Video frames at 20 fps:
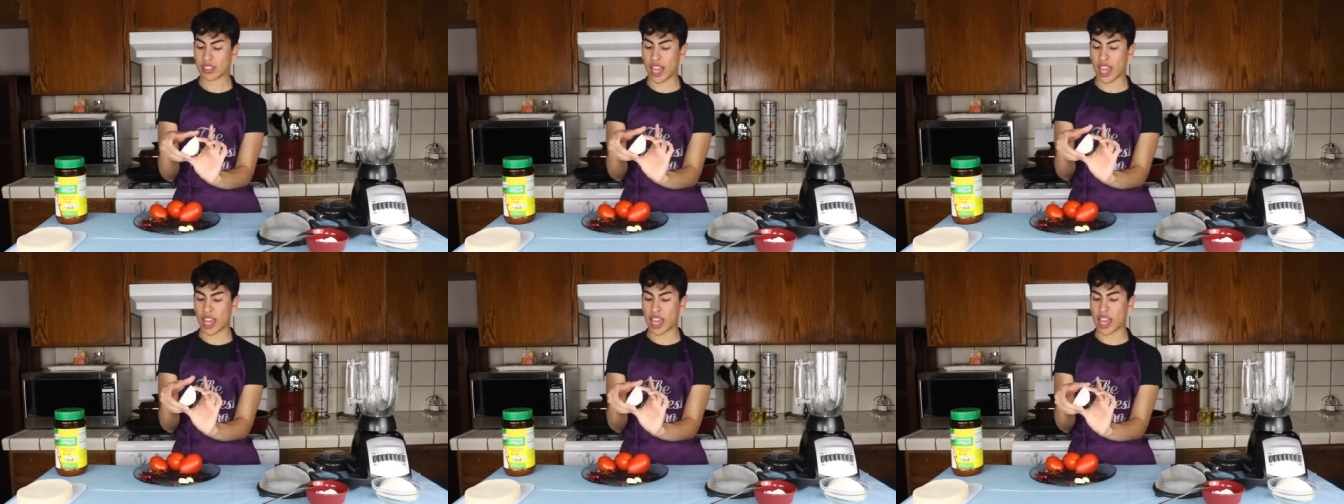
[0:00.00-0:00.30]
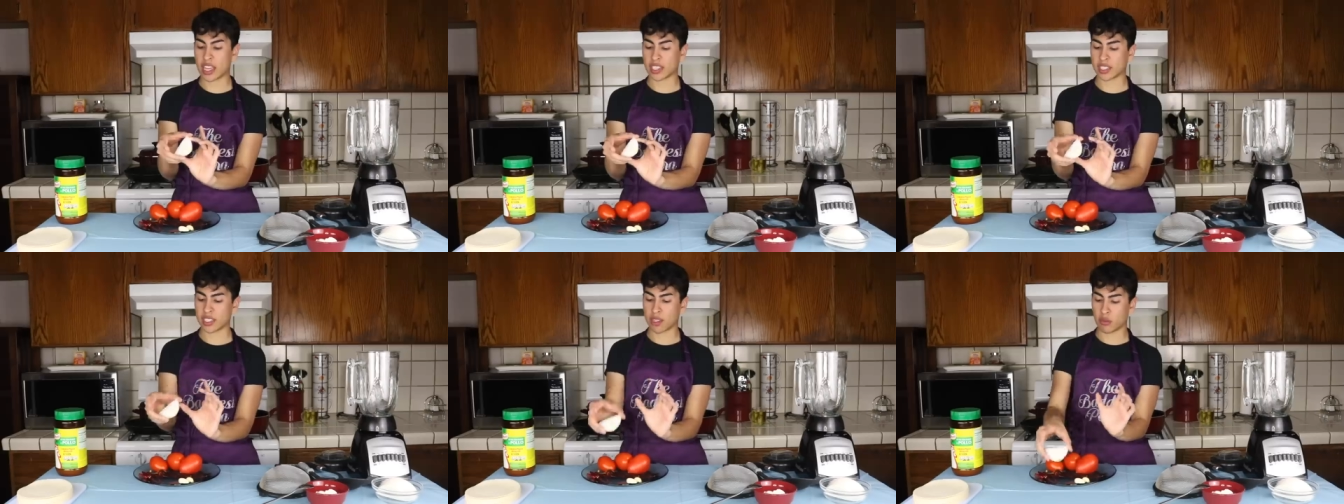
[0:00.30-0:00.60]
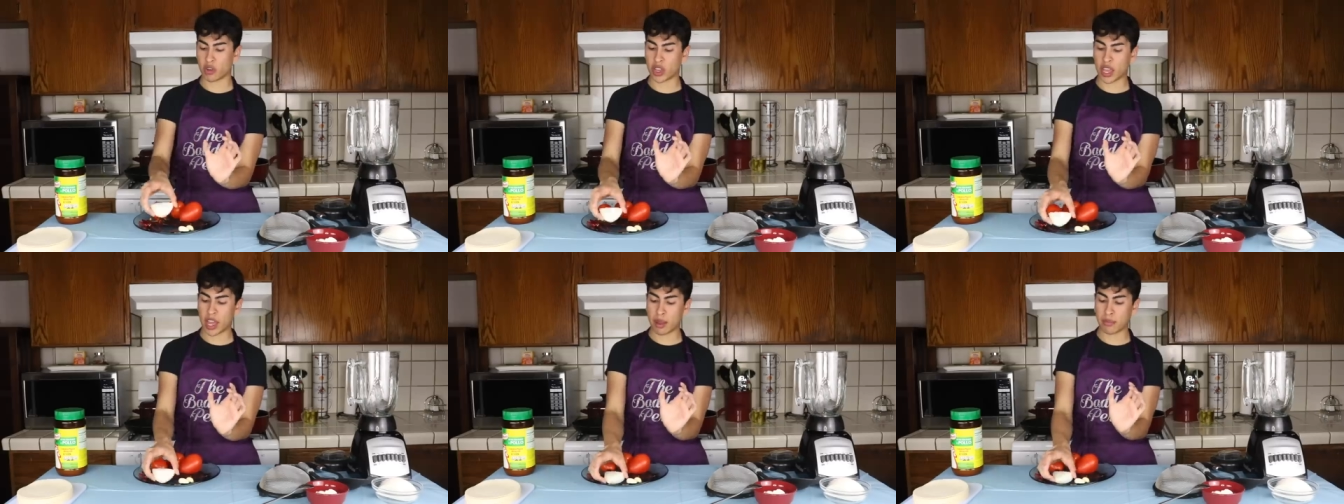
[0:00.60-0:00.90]
I hate
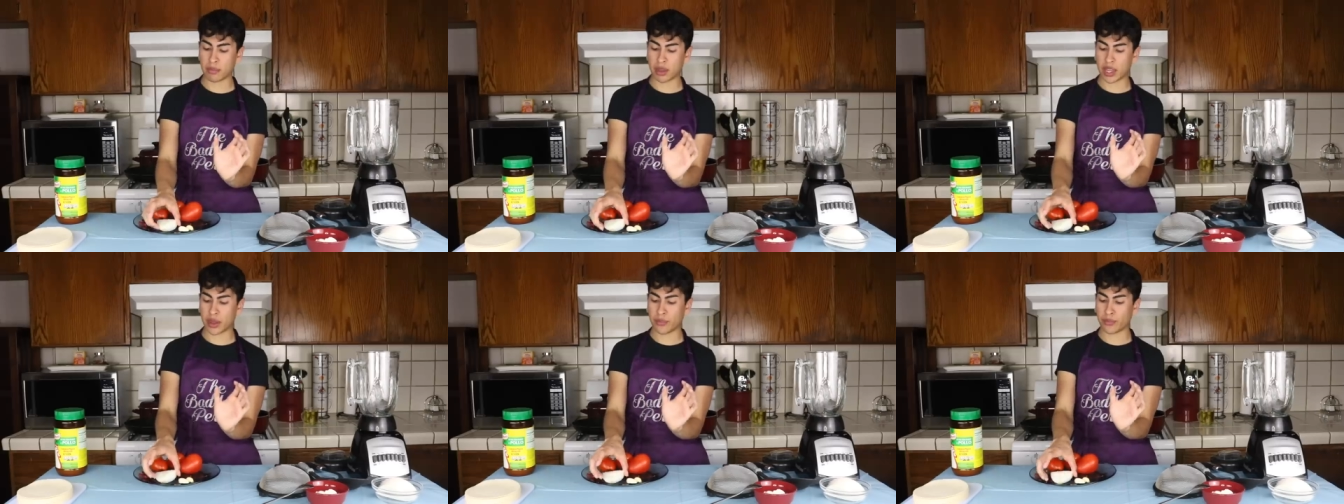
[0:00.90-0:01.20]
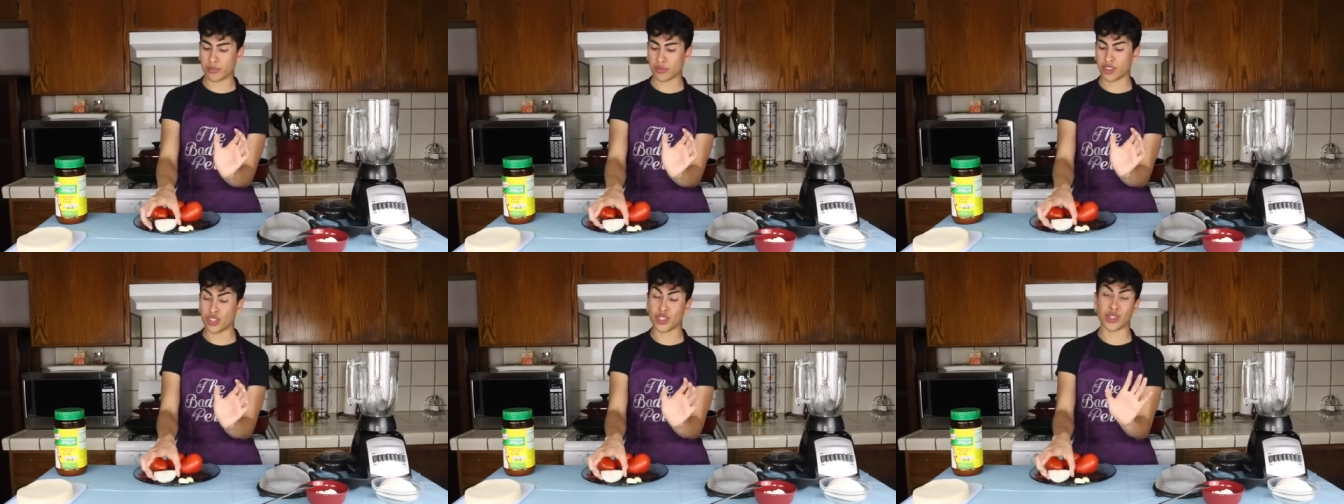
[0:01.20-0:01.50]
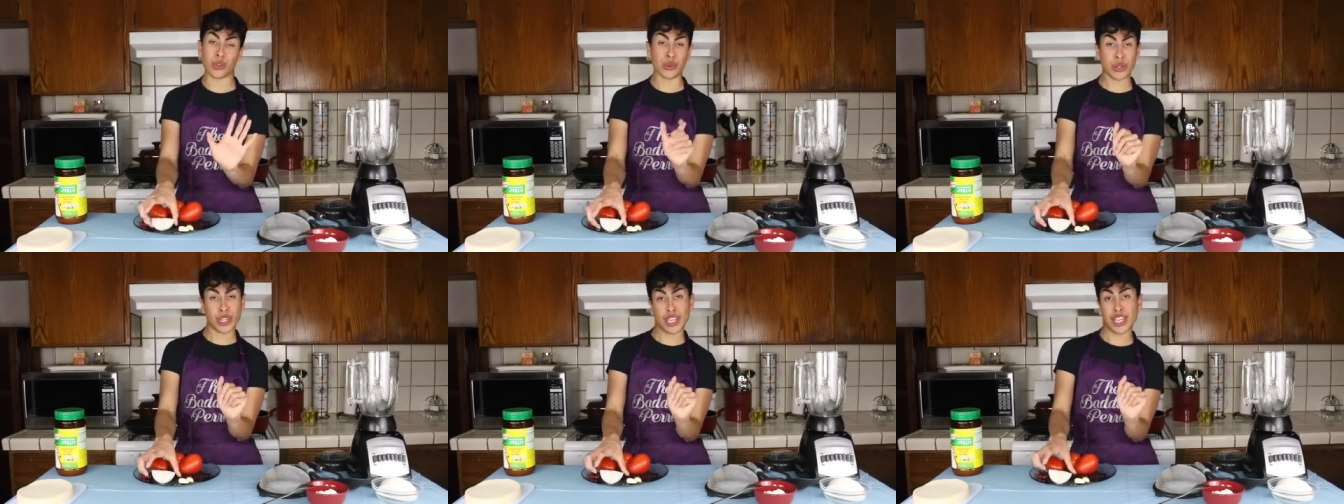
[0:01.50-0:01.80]
cebolla, but
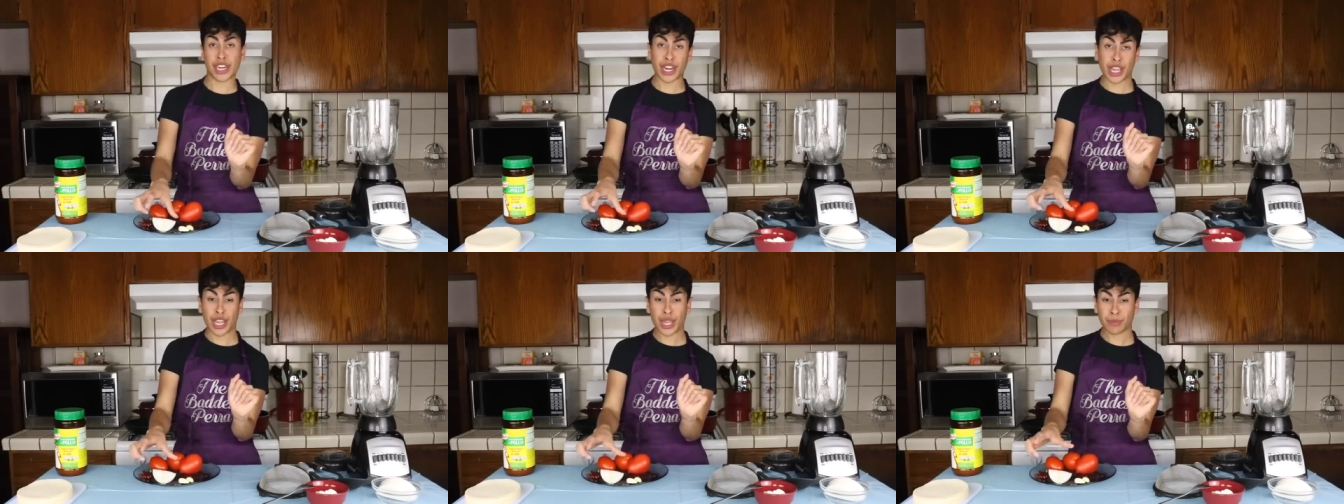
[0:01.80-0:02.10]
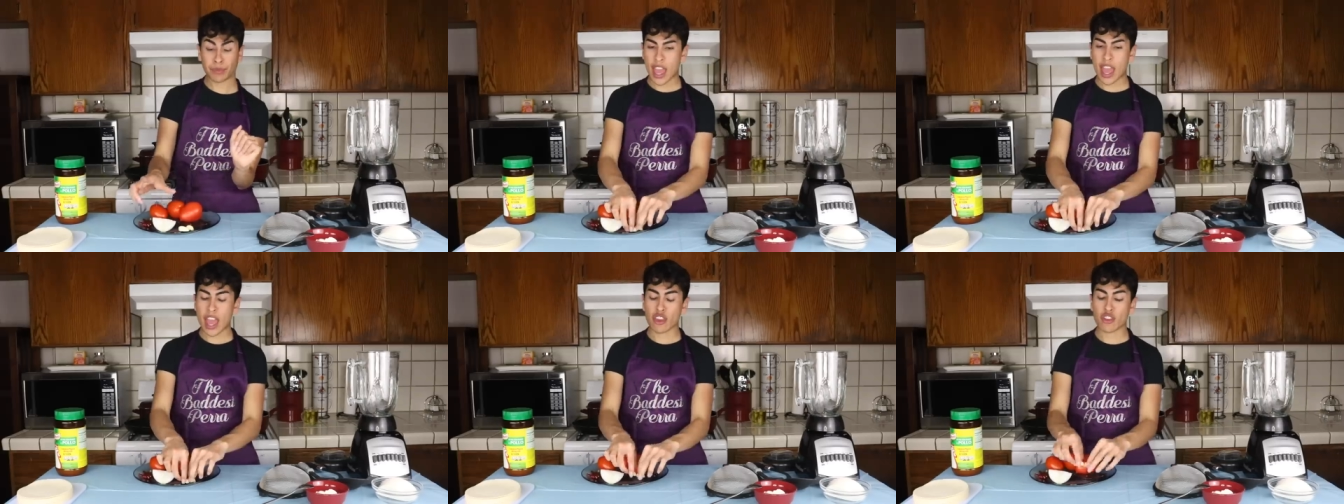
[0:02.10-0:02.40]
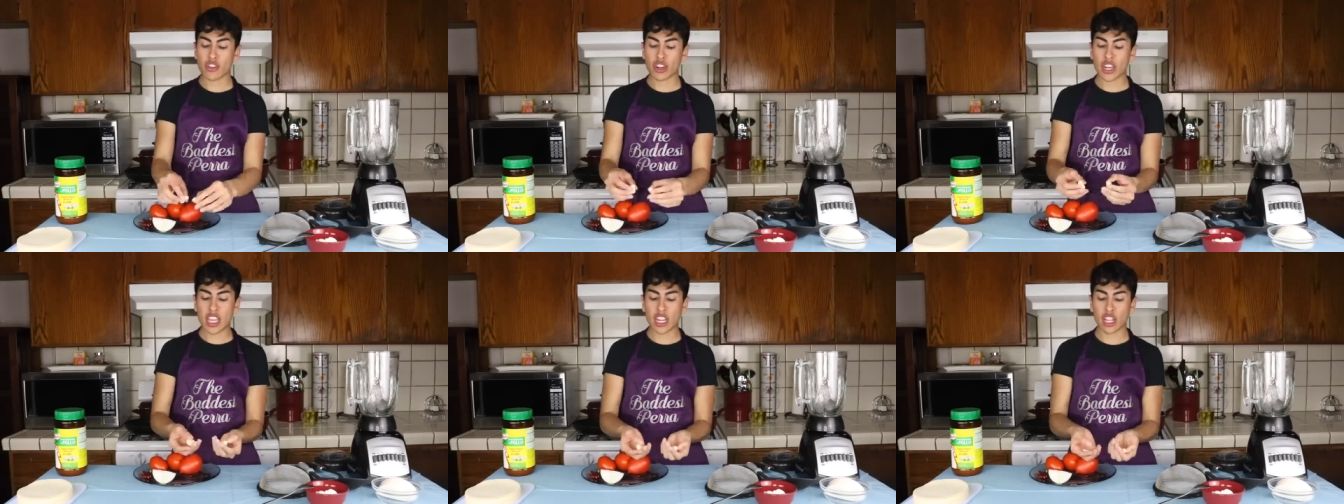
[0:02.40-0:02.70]
you need it. And
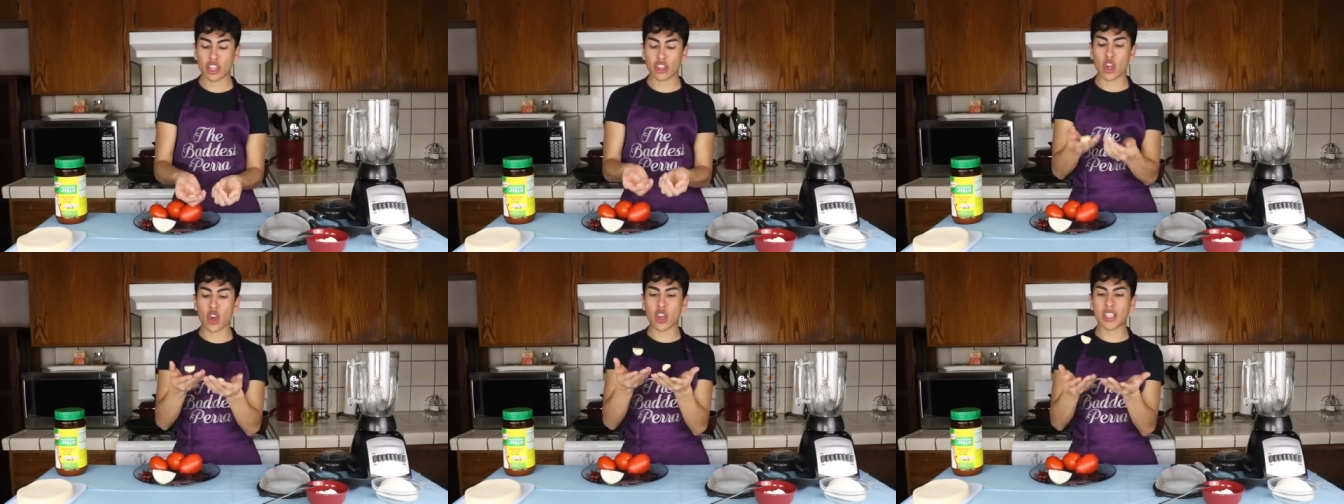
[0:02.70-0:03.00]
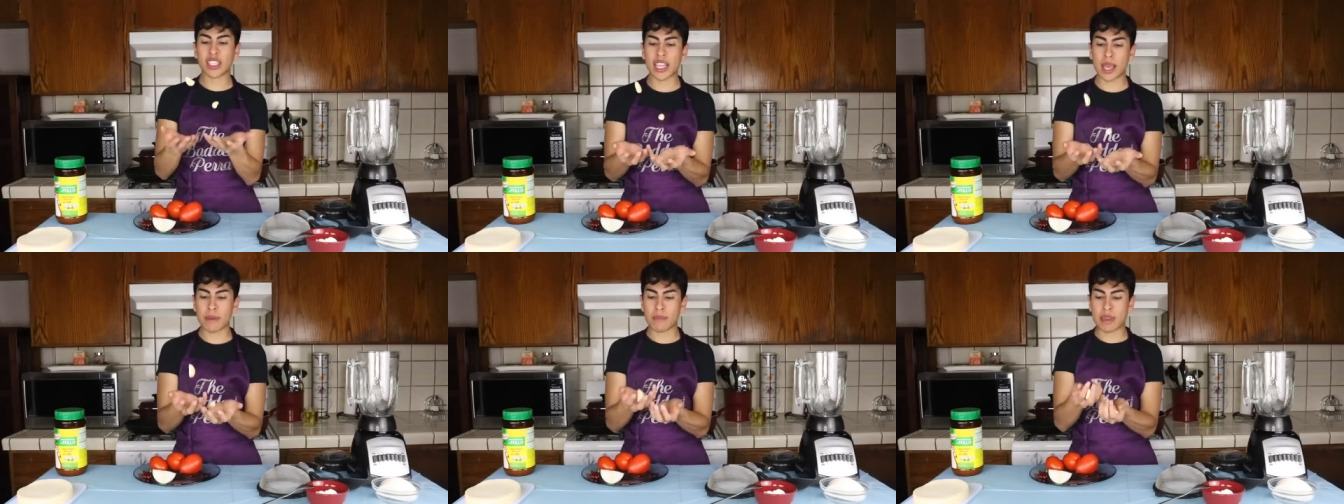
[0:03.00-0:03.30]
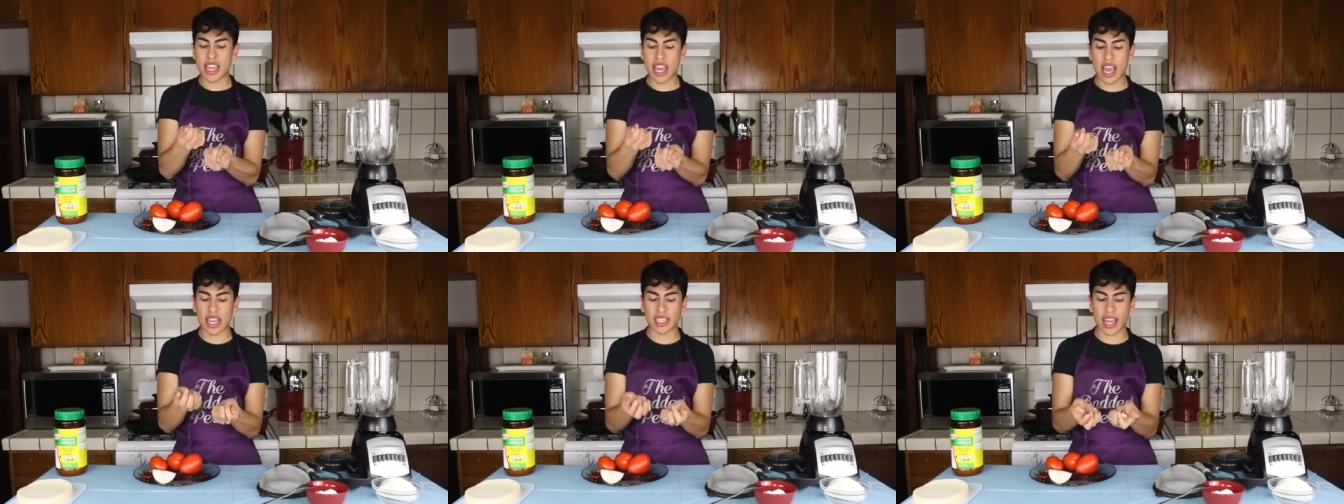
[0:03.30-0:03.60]
you need dos
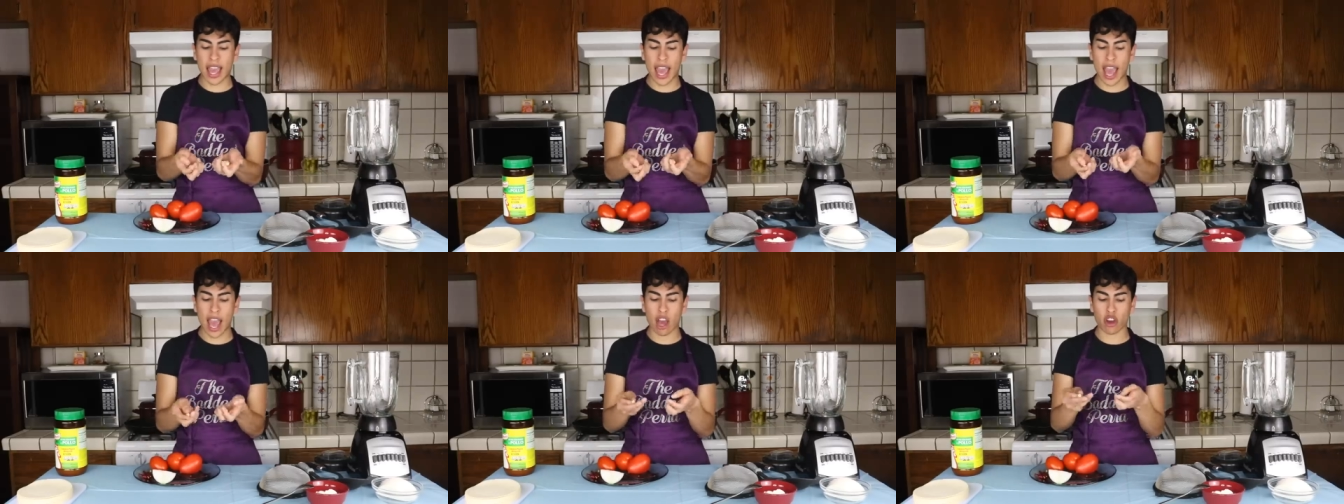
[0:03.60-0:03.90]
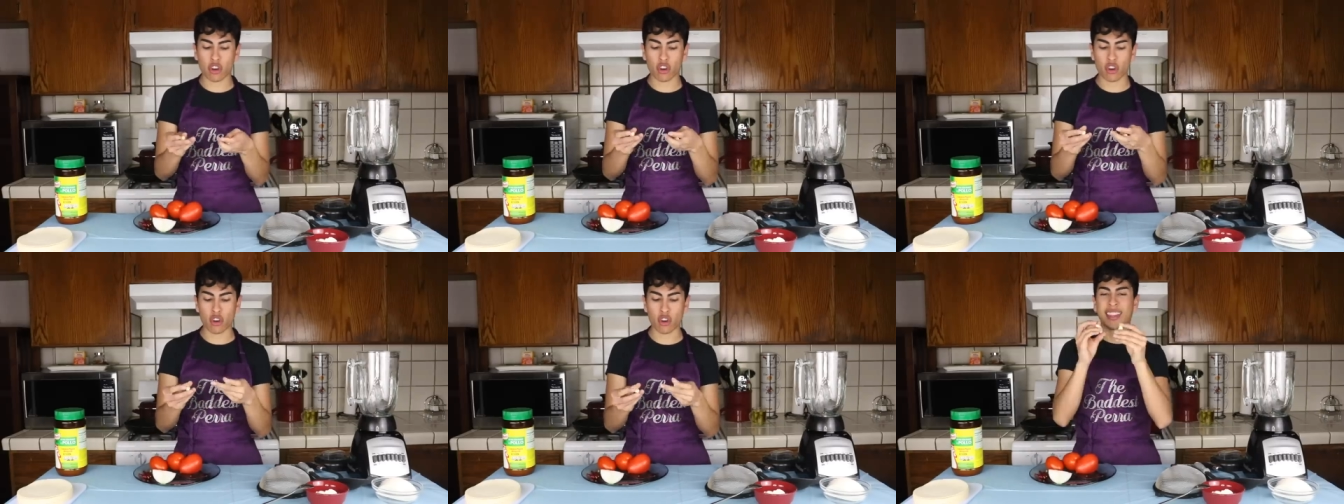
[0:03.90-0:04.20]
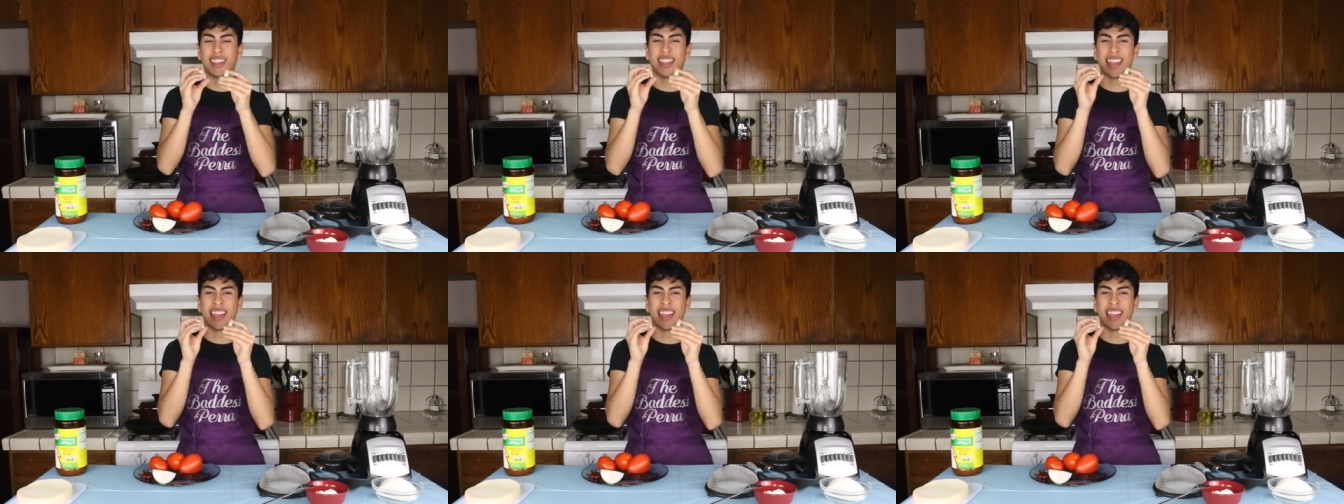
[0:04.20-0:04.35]
semillas de ajo.